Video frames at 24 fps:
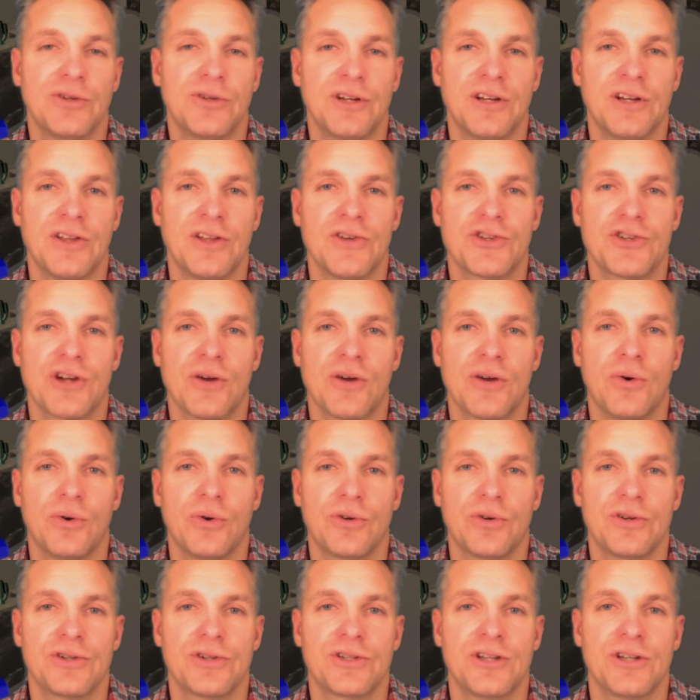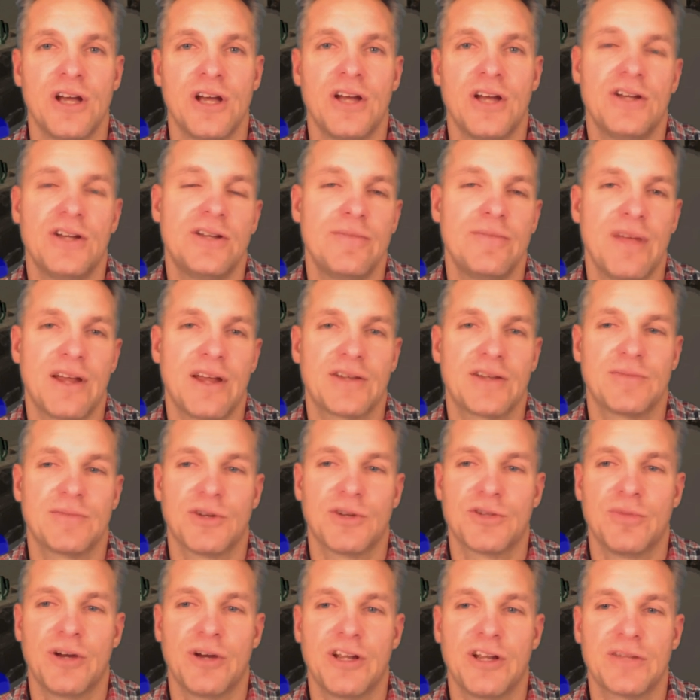to their shareholders to make as
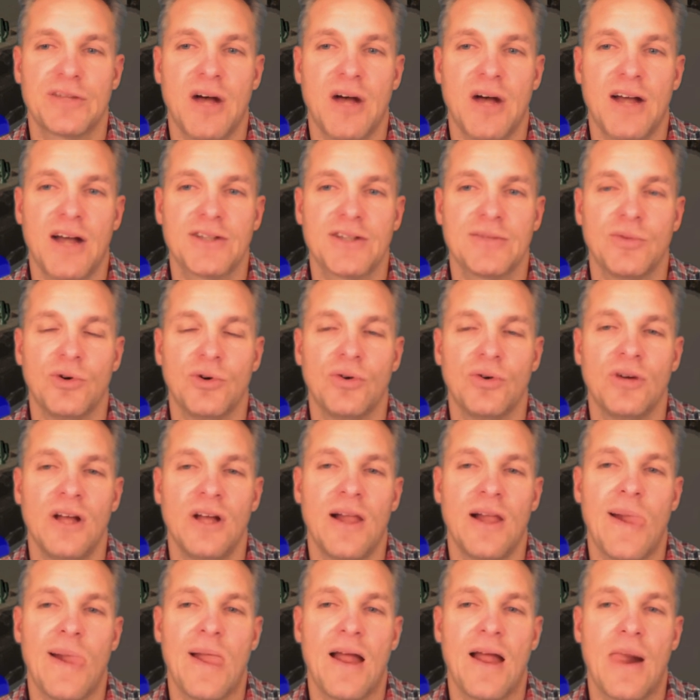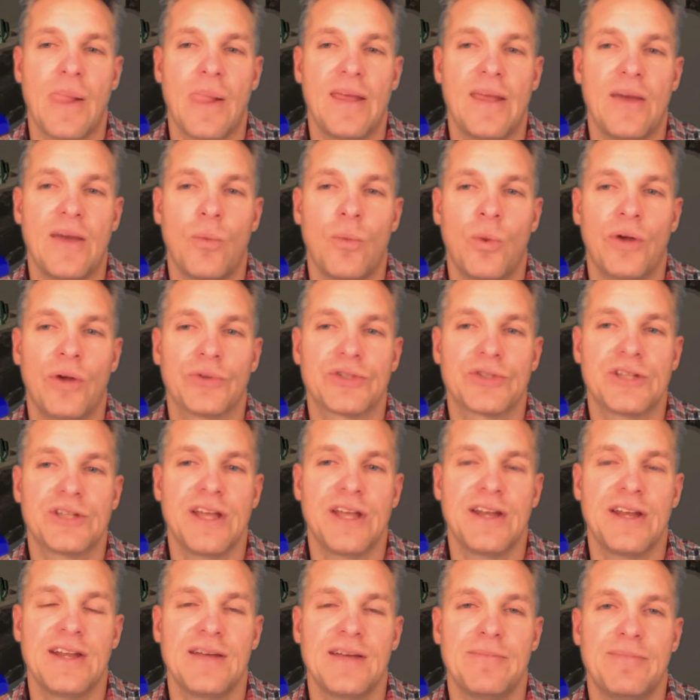much money as possible? Will
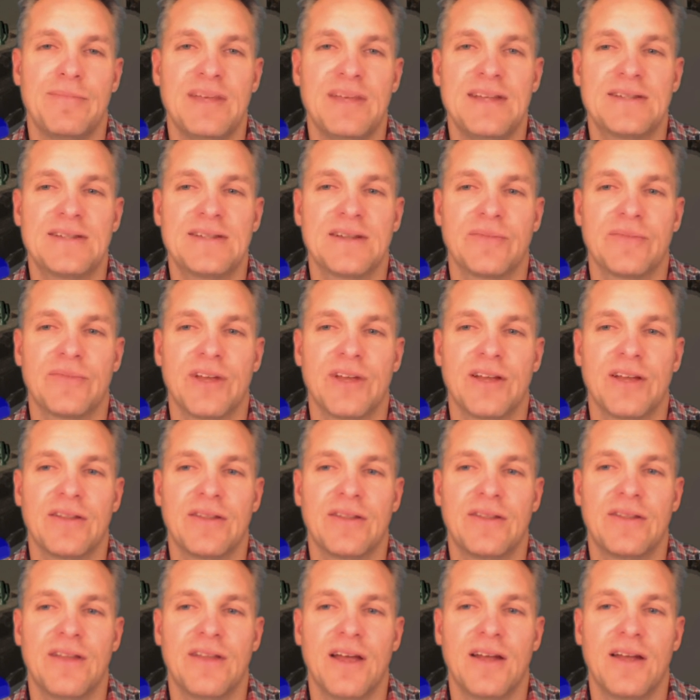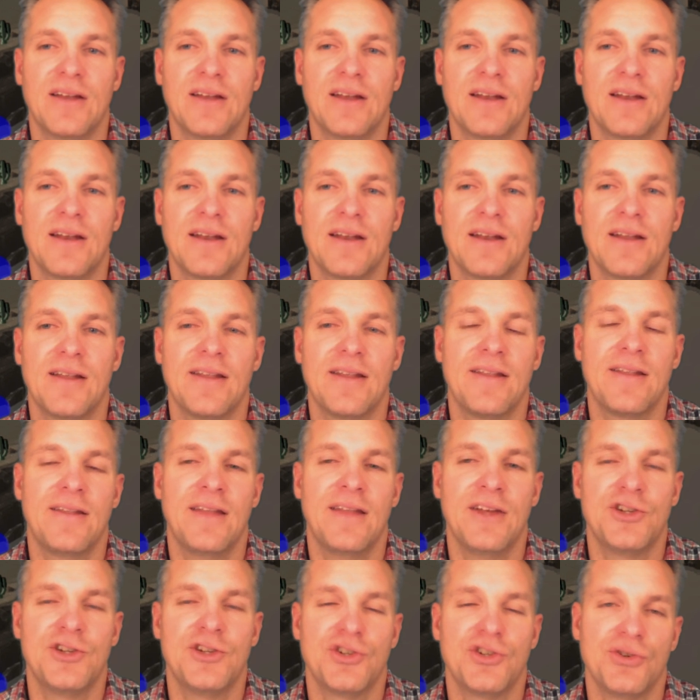Stadia be something that
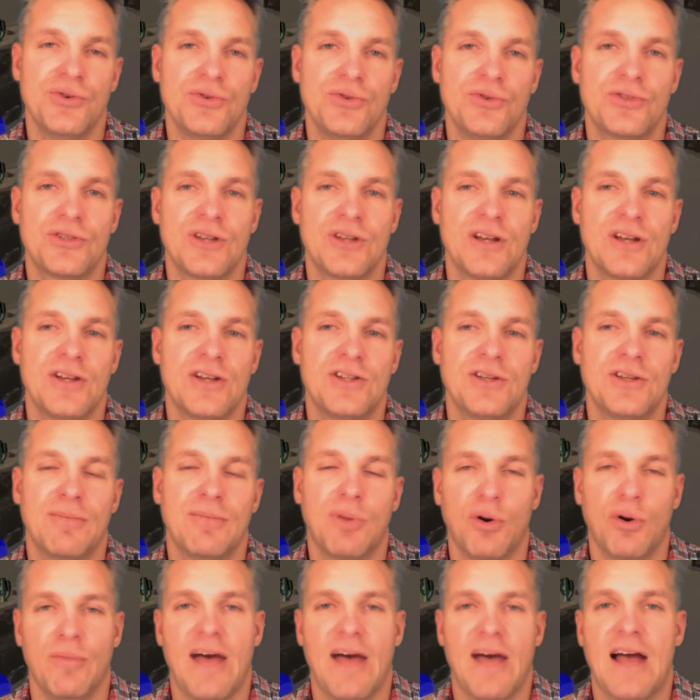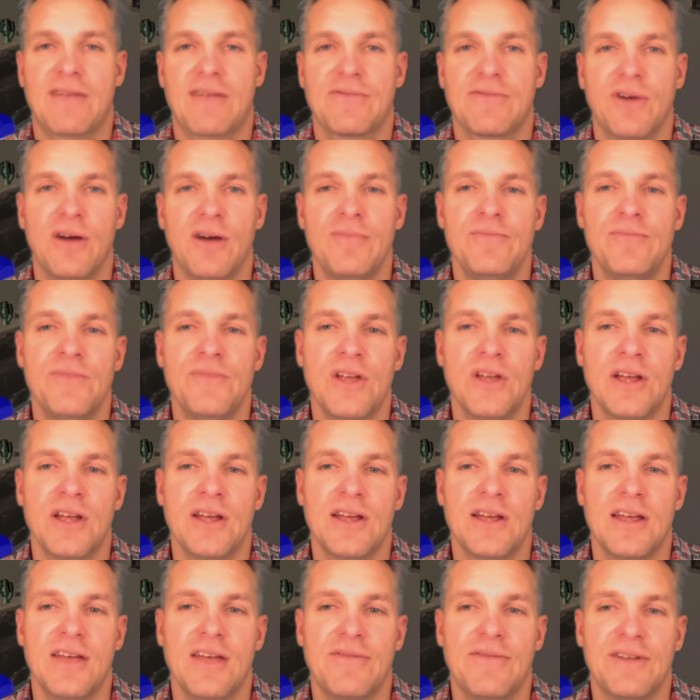they choose to pull back from
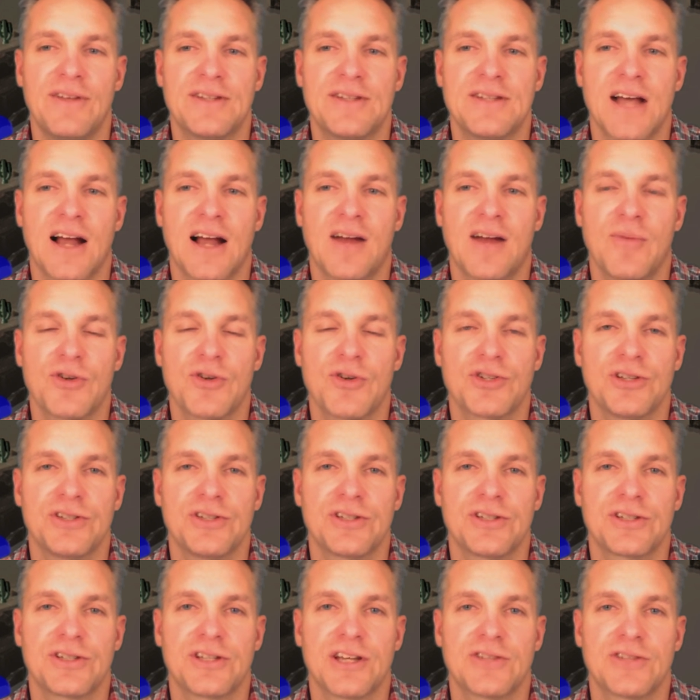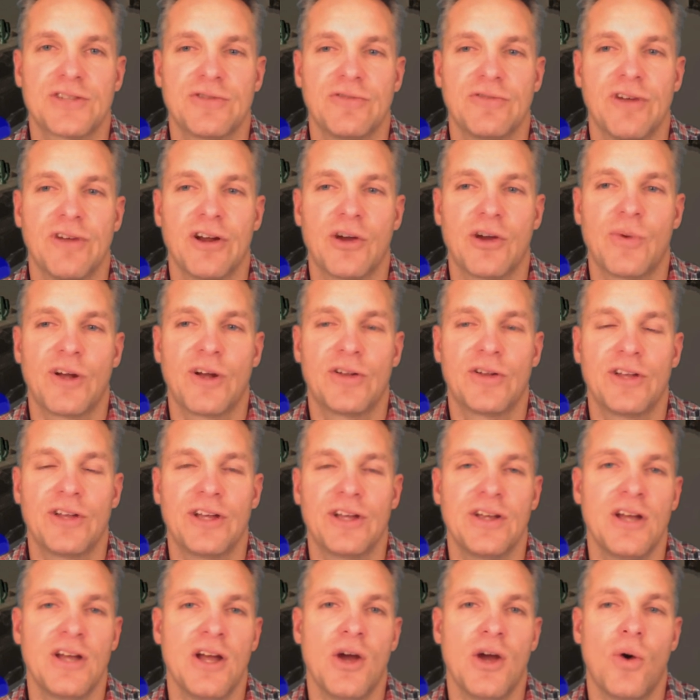if it's not commercially successful very
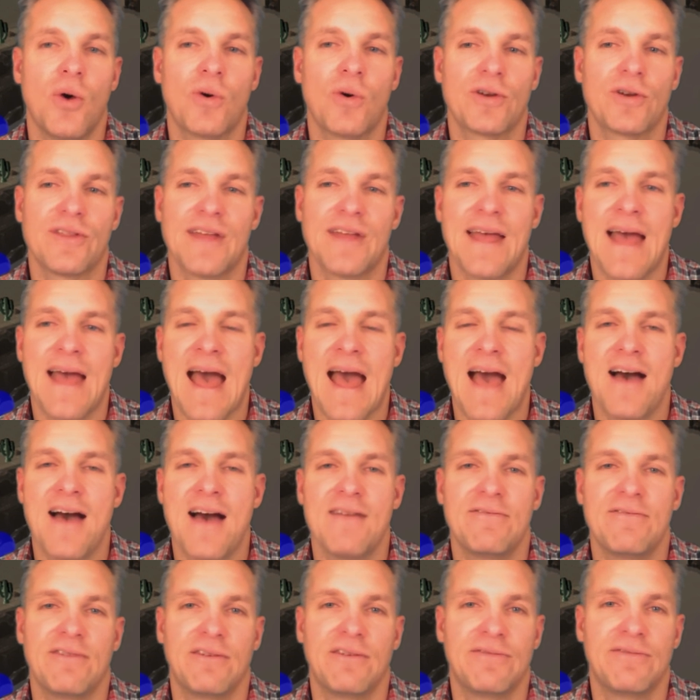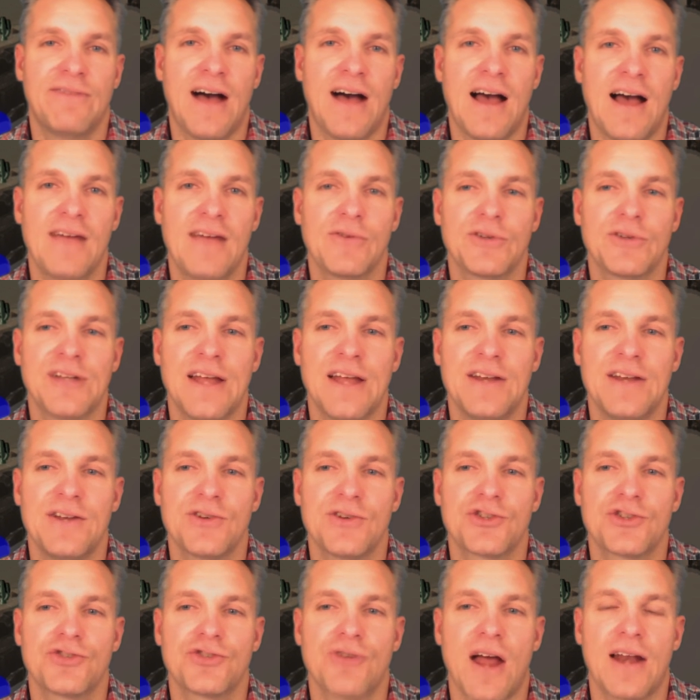quickly? Or do they have a 5 or 10 year
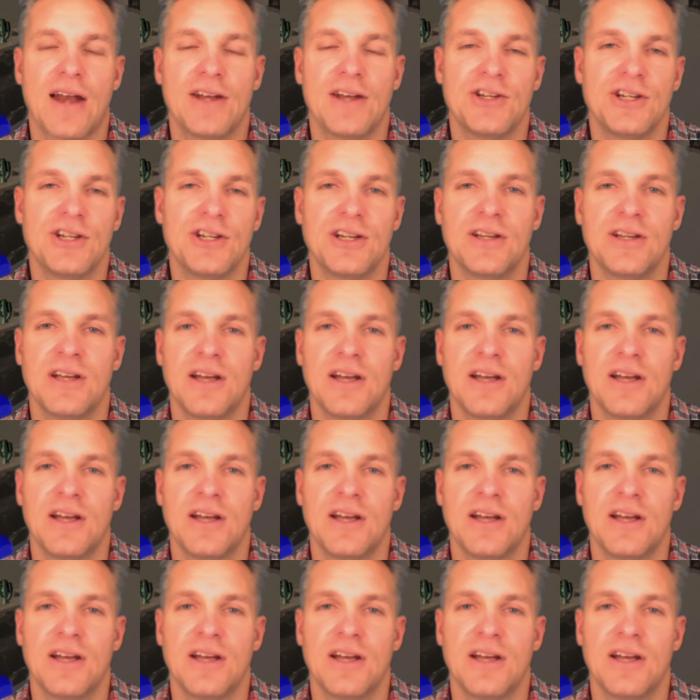strategy